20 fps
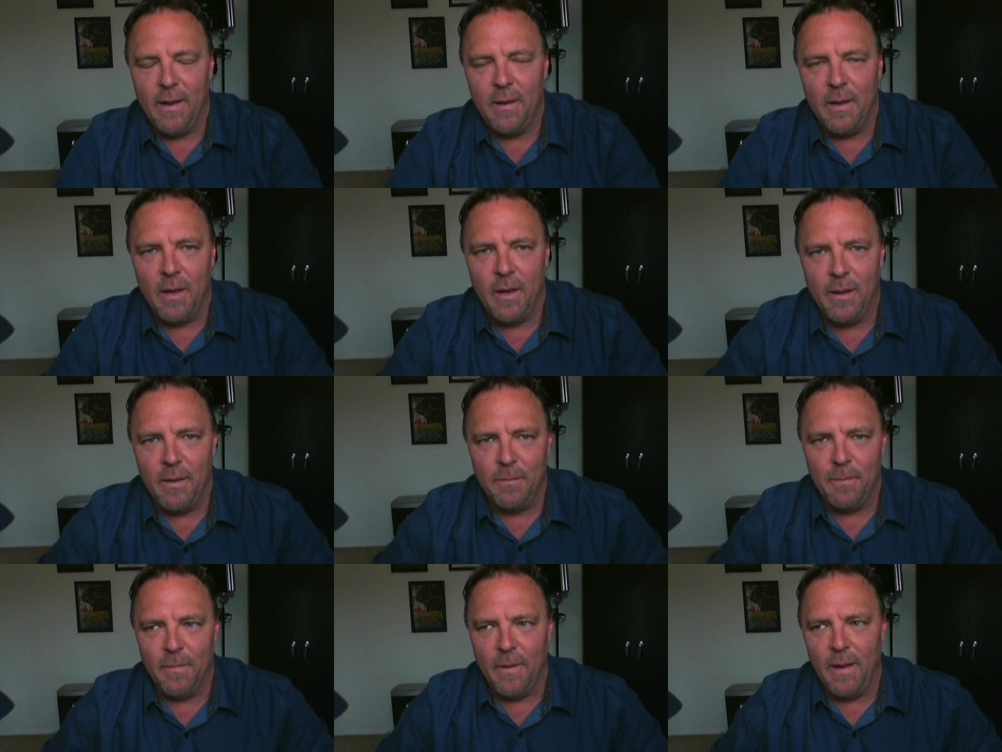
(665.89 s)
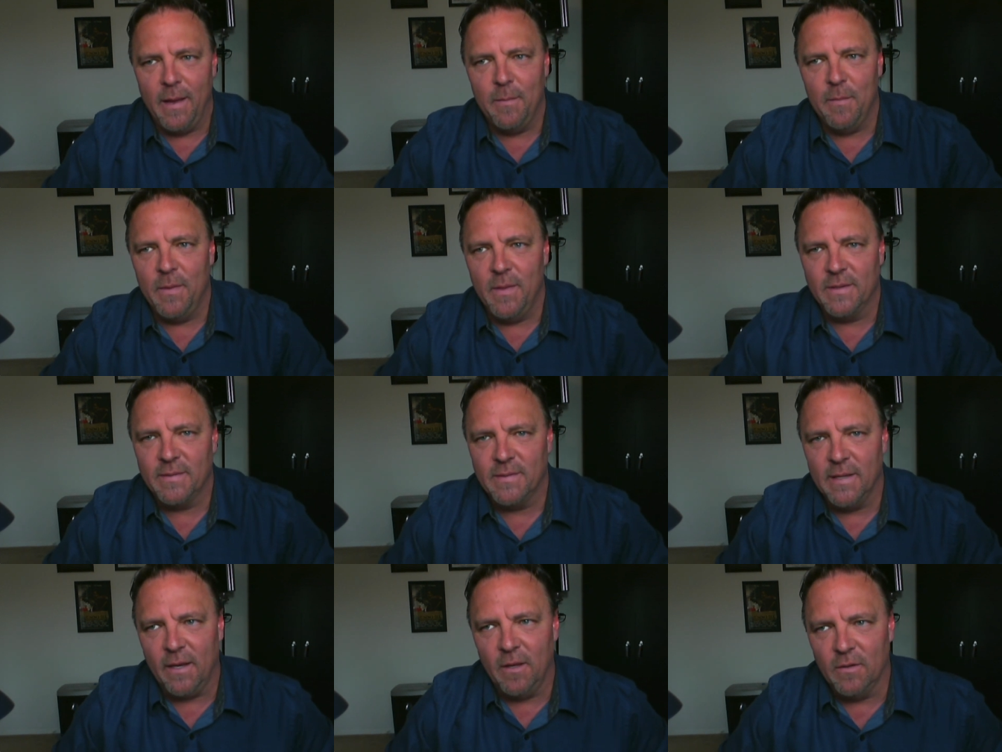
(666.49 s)
I am
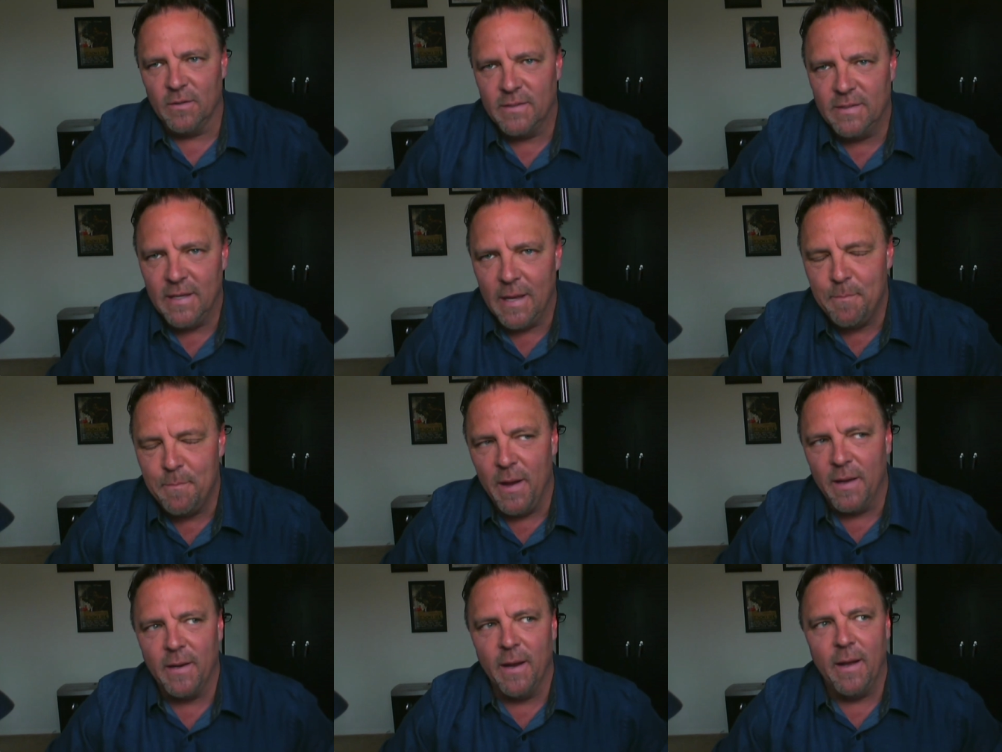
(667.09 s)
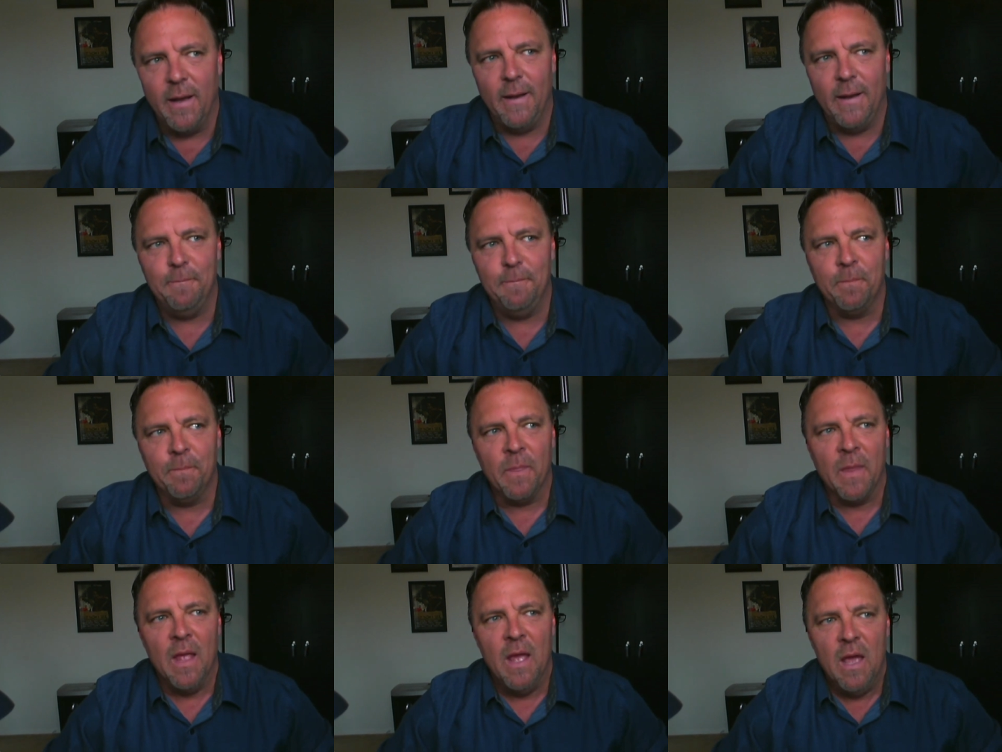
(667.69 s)
on the secular set,
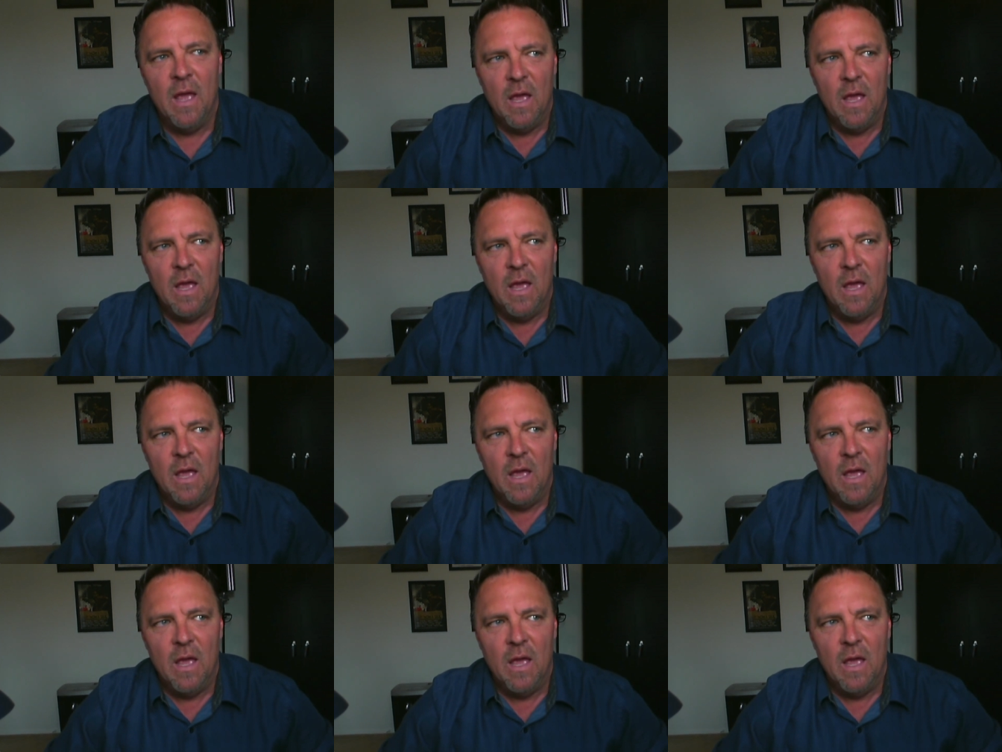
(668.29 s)
but,